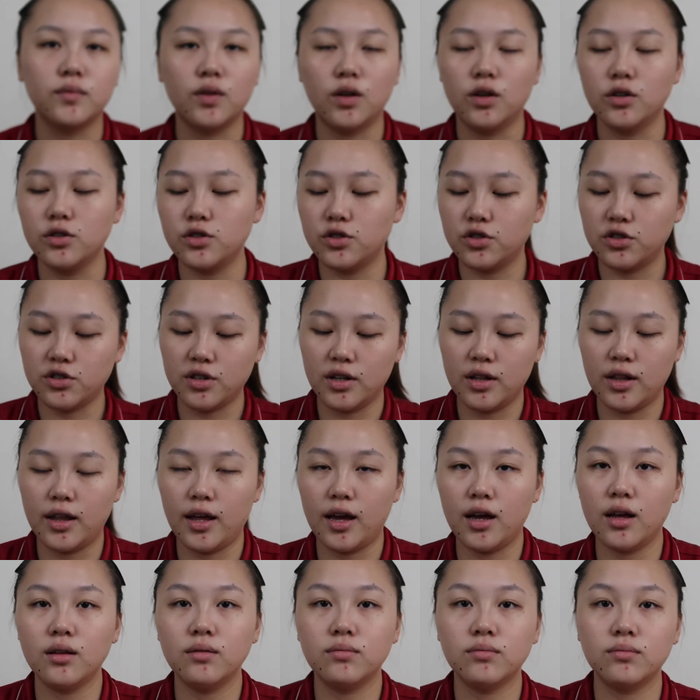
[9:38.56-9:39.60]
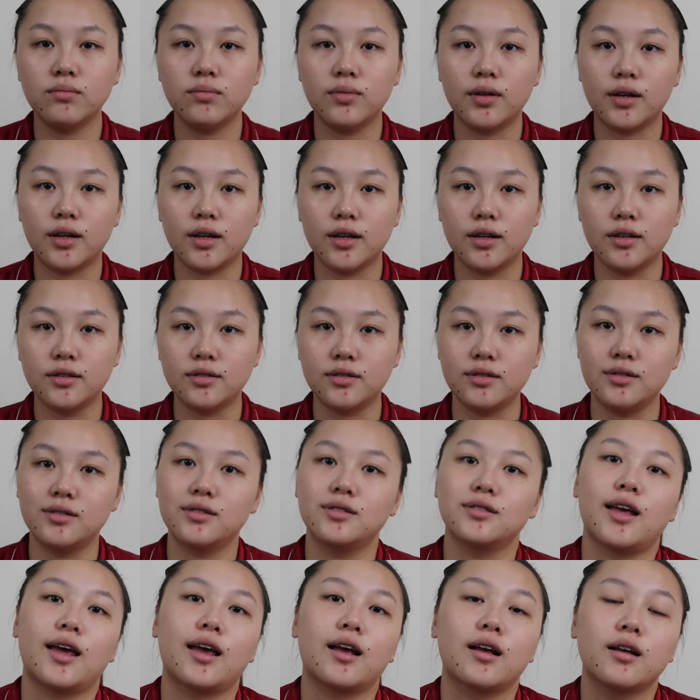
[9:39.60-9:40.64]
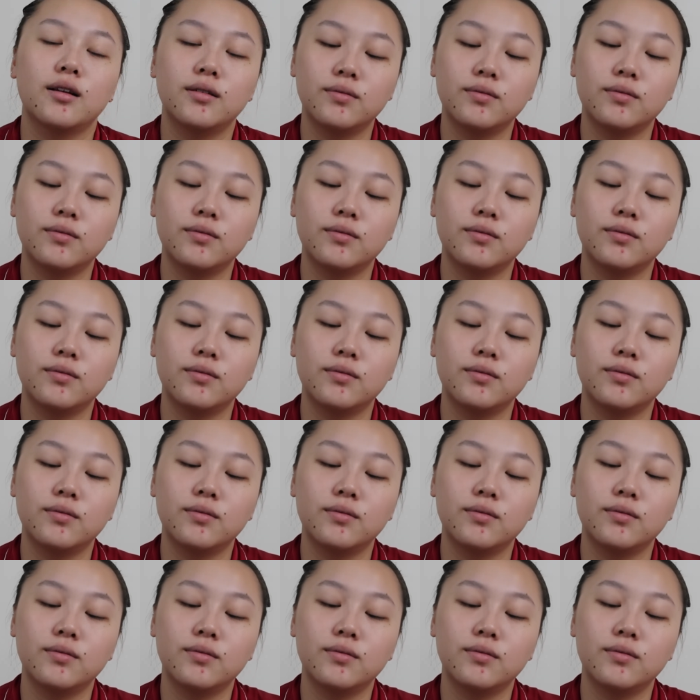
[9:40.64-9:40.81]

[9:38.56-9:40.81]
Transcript: Australia because it's like